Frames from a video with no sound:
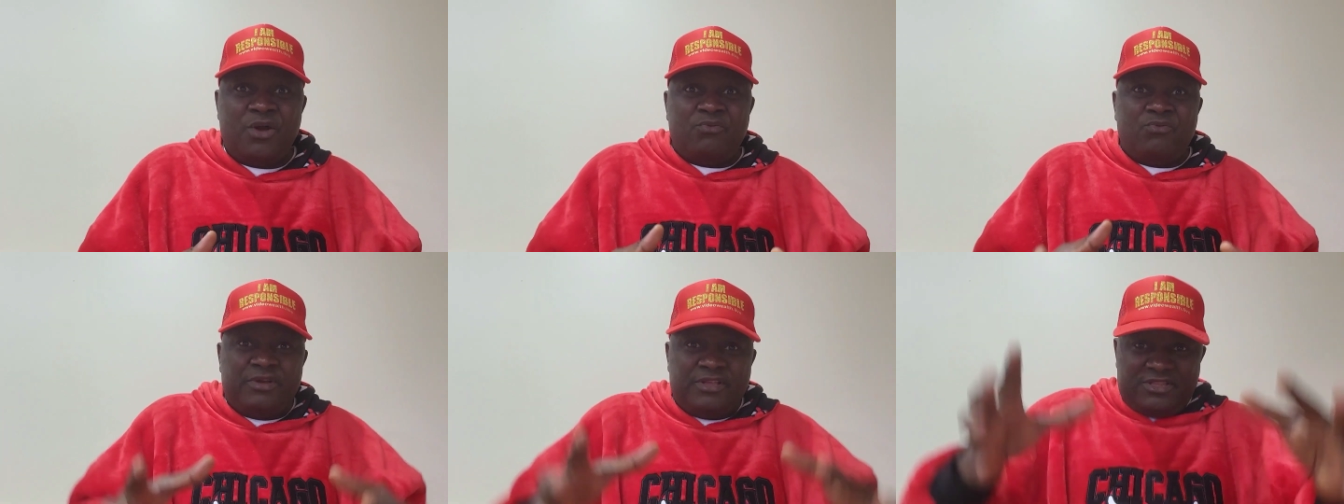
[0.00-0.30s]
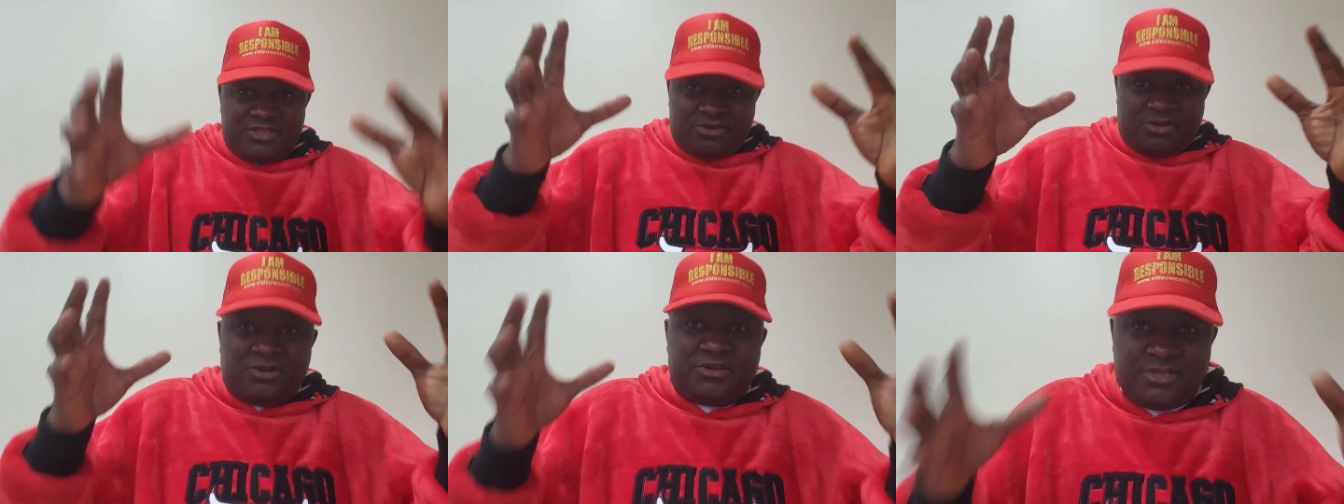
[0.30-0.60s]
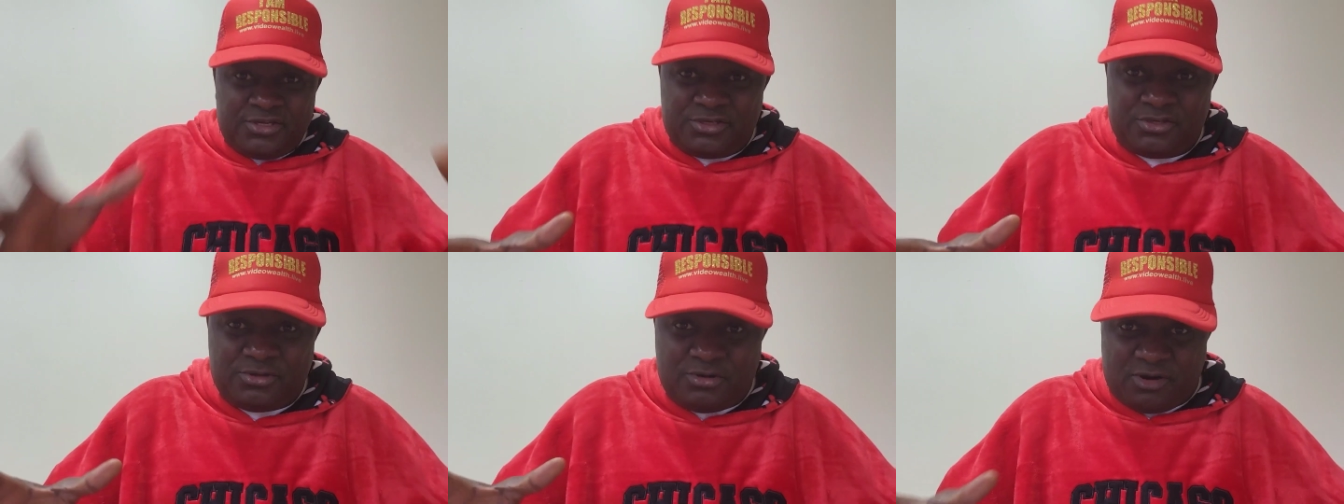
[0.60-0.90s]
with your
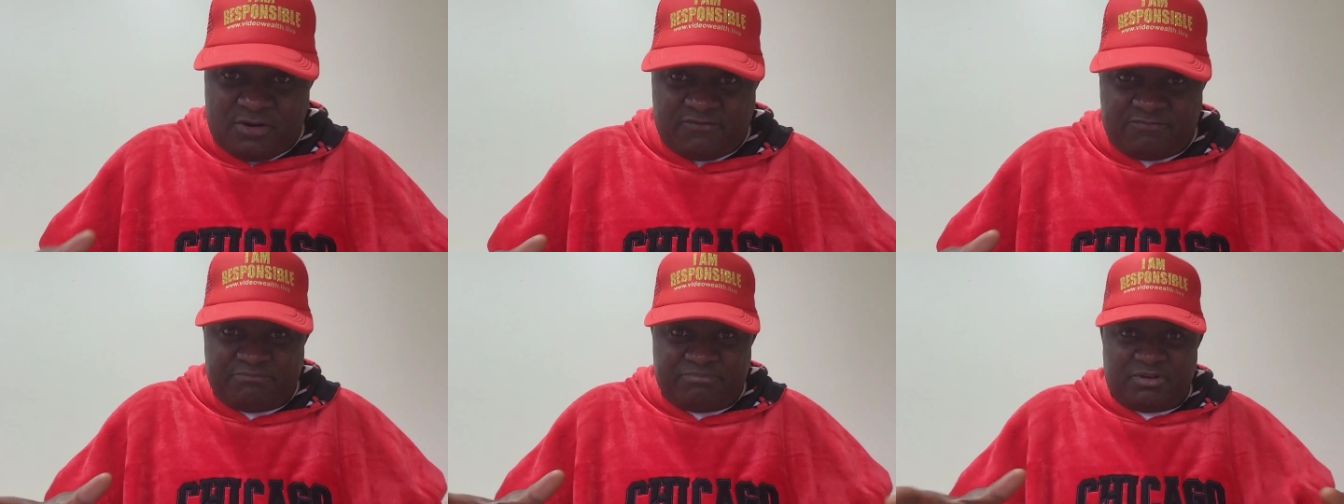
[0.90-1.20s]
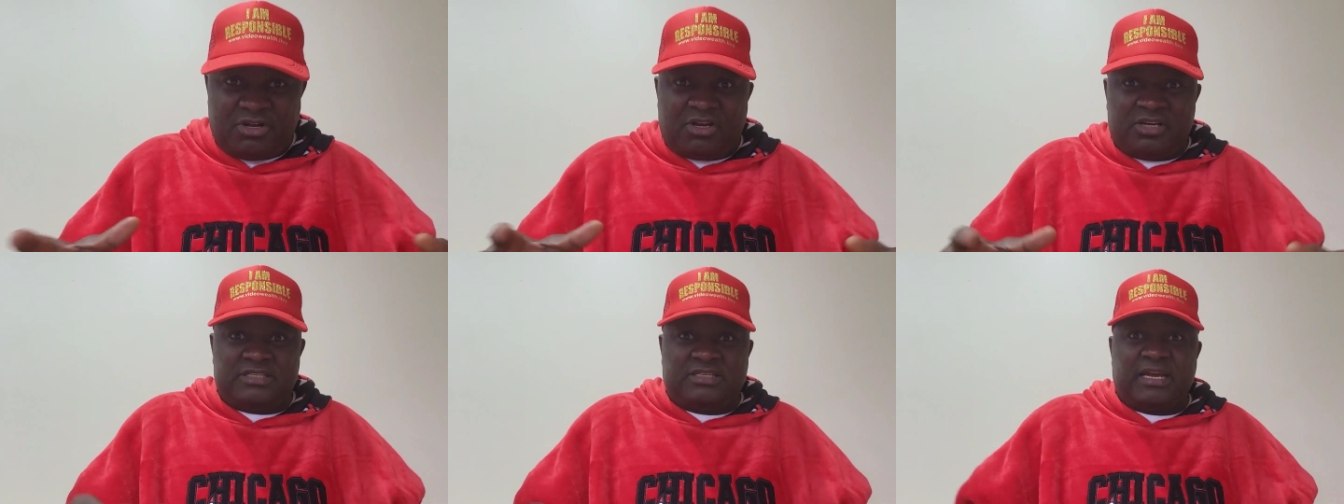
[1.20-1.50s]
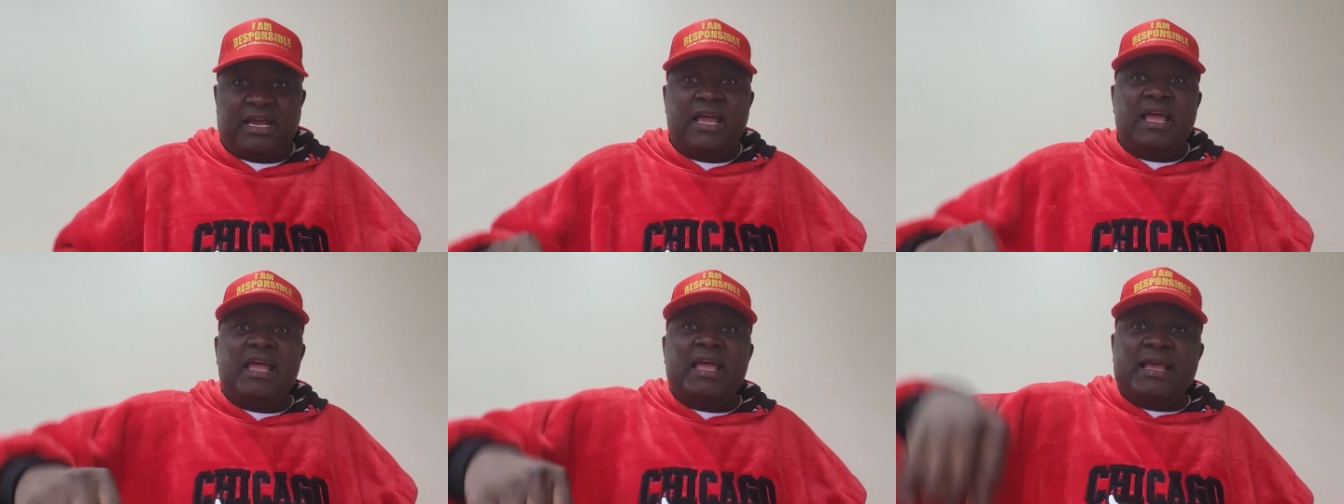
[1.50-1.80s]
issue of
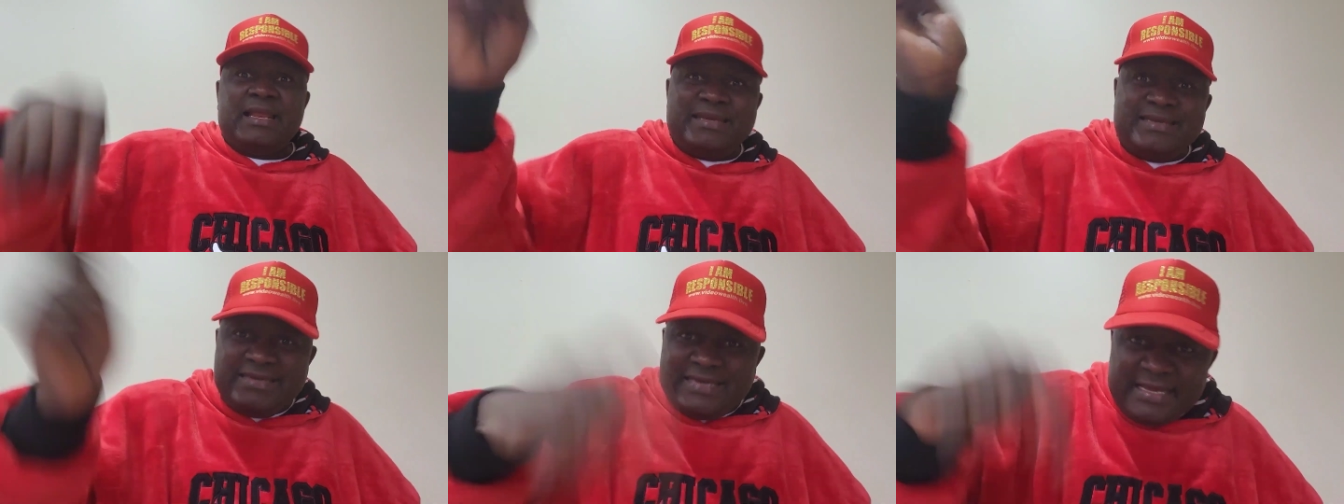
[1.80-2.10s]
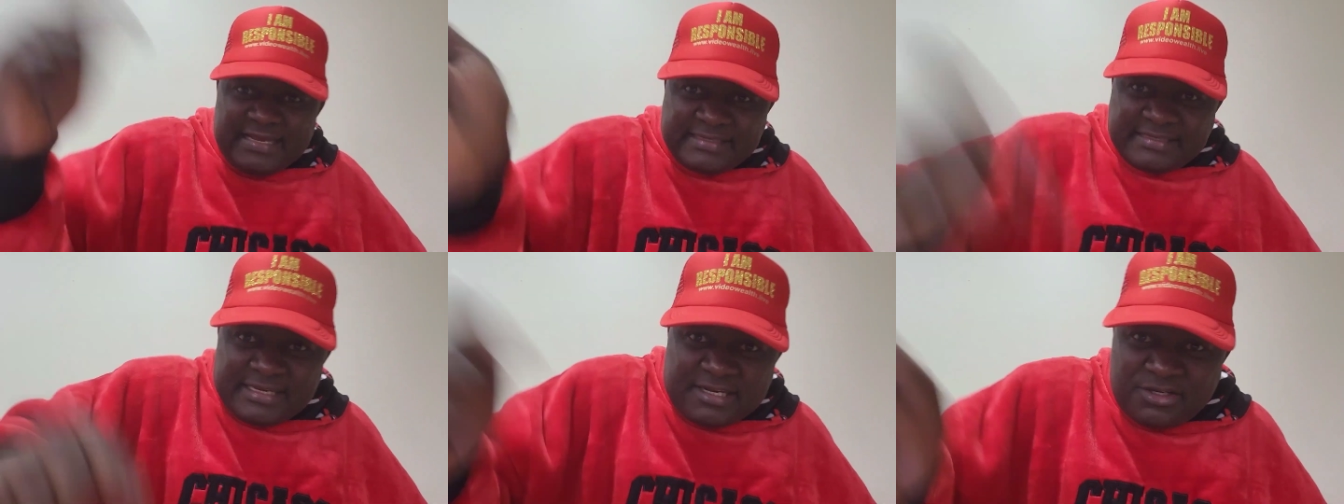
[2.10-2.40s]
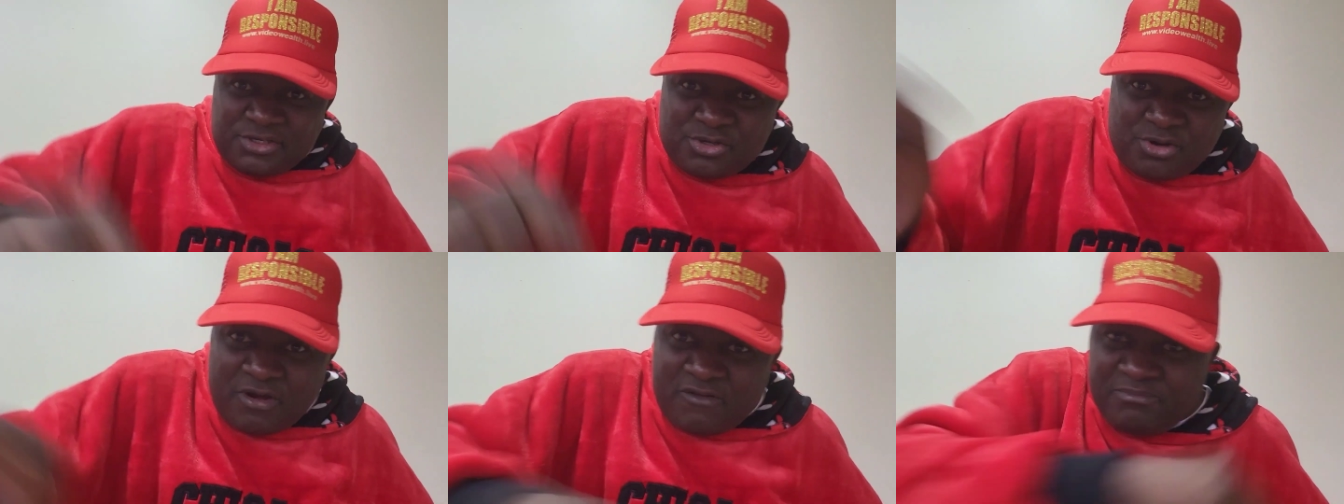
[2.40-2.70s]
blood. This
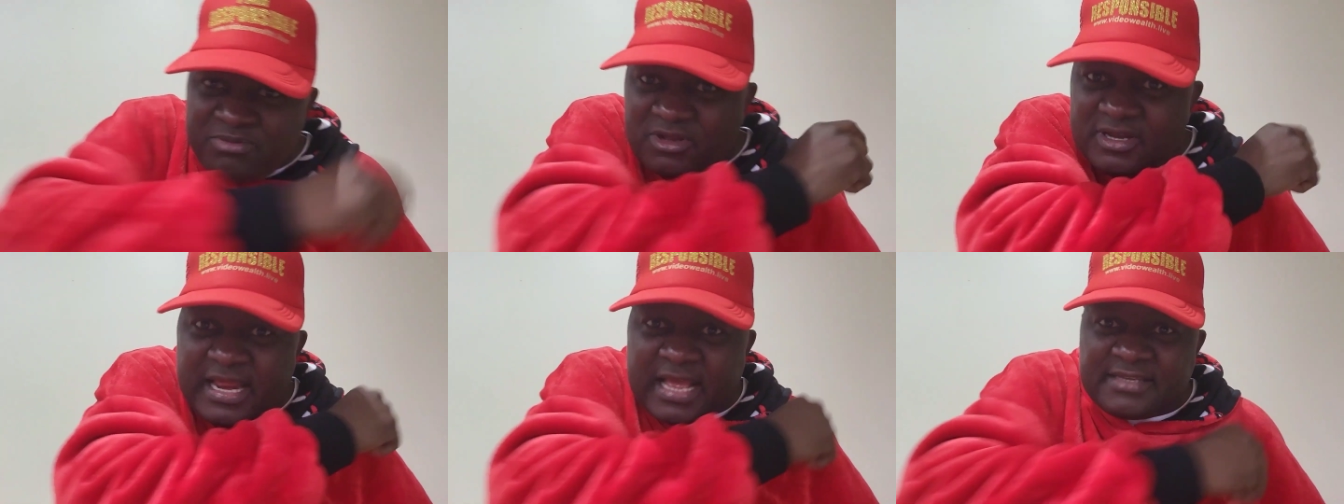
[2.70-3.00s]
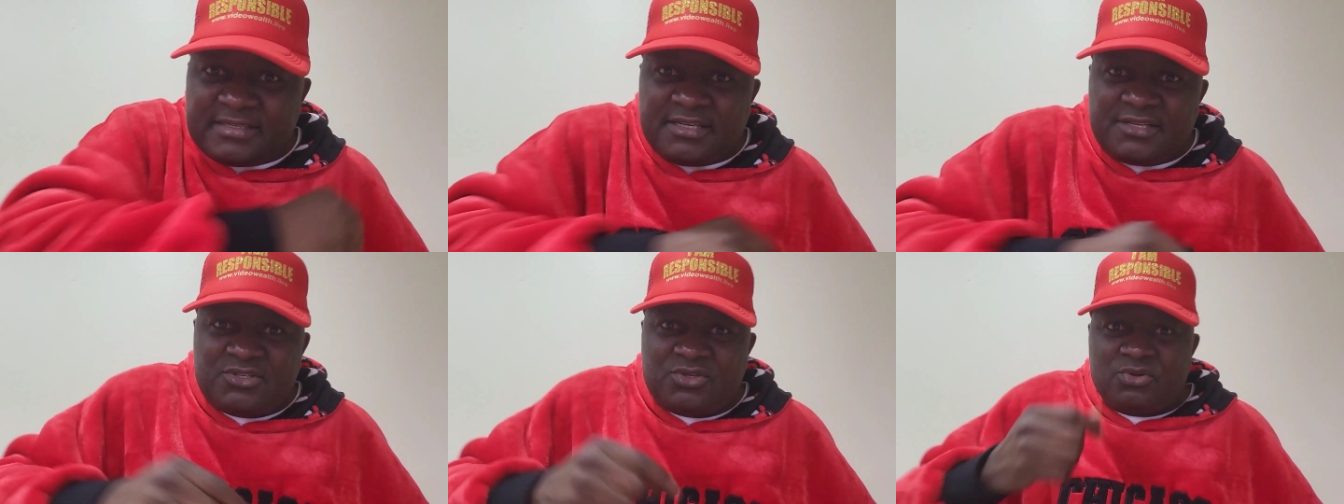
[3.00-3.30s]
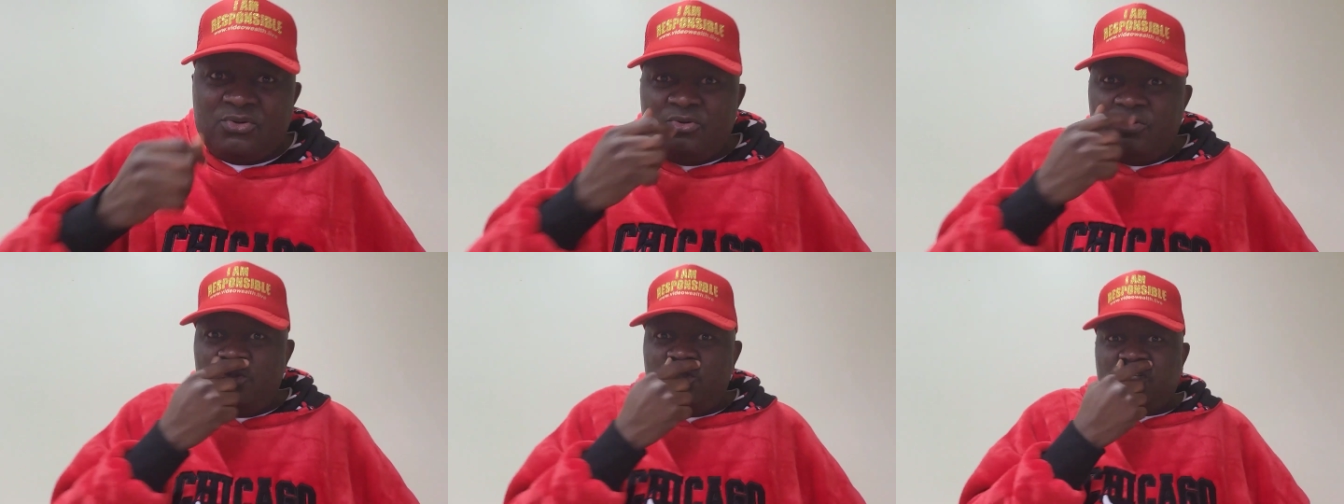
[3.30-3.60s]
issue of blood has a
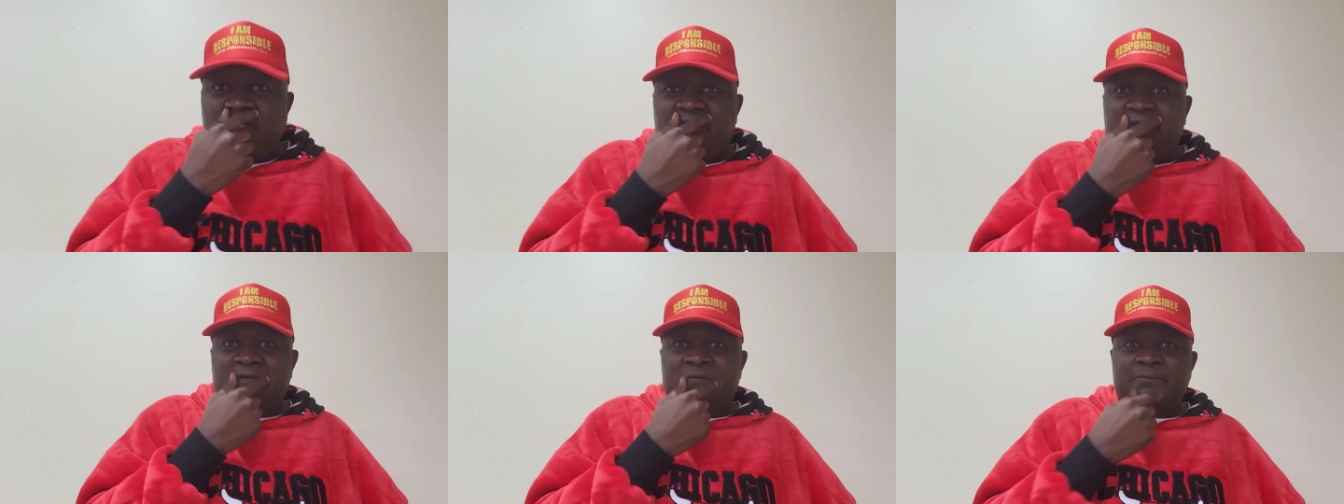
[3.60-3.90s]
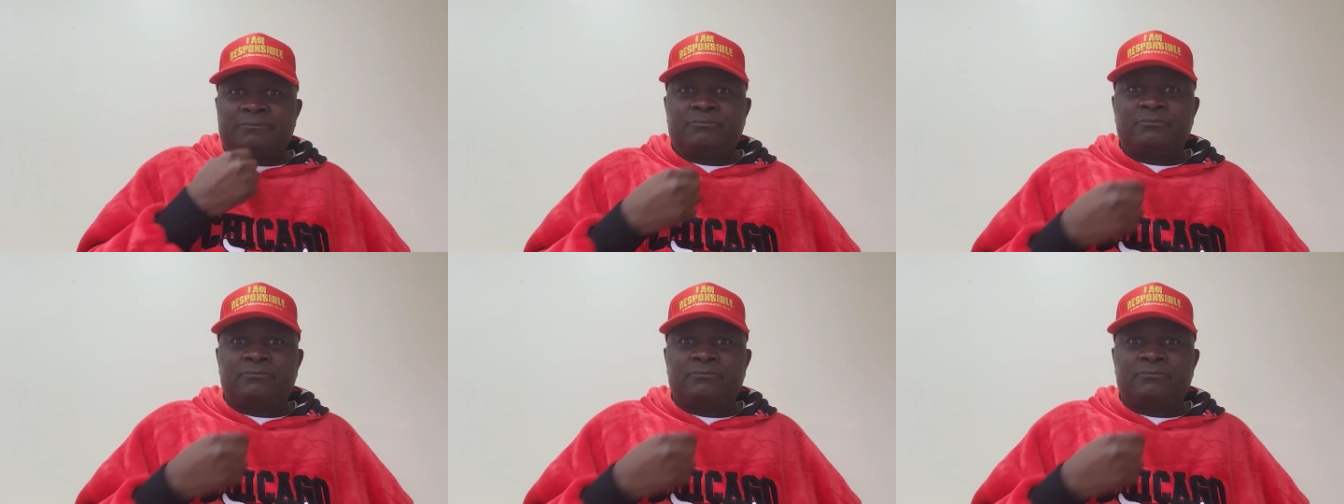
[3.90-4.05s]
solution.